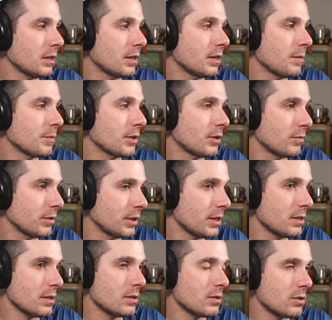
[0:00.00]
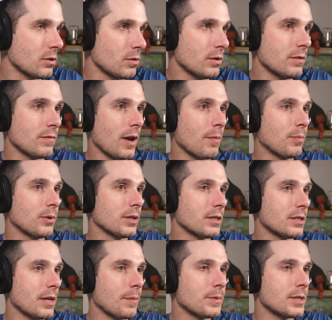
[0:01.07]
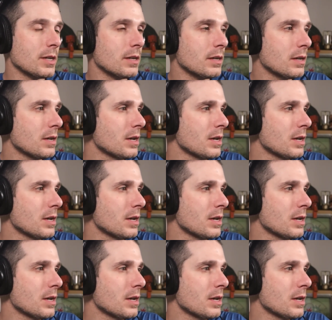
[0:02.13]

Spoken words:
and I'm going to release it soon if Apple accepts it.